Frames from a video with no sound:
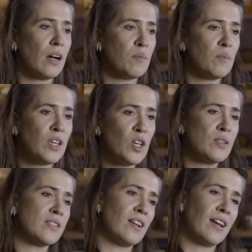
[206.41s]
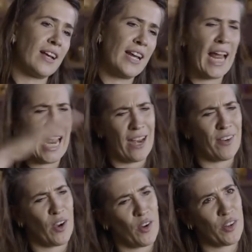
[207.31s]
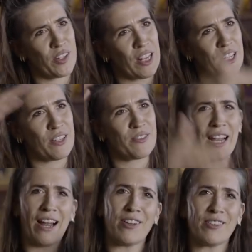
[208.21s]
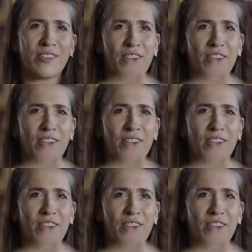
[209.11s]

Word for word: I'm used to like layering on tons of sounds